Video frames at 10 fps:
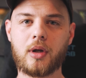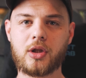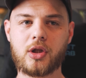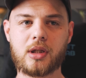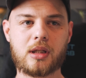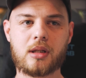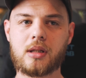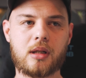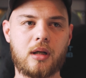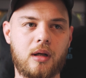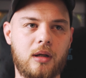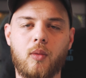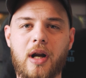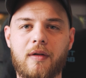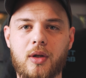I just
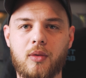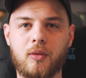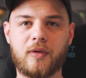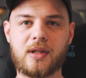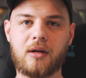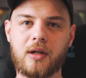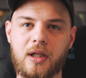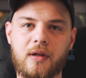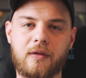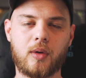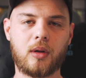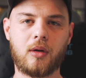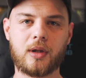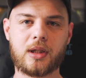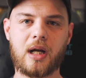whenever I do physical activity for a
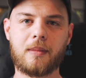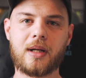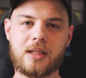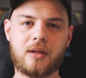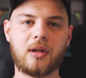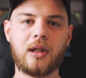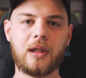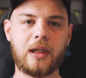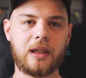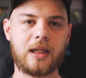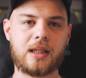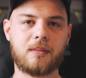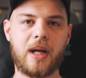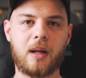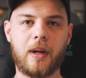longer time I still get
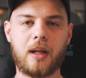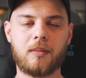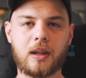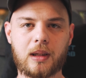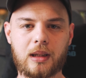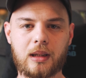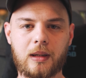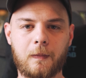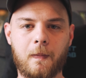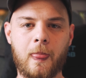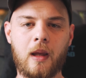some back pain, but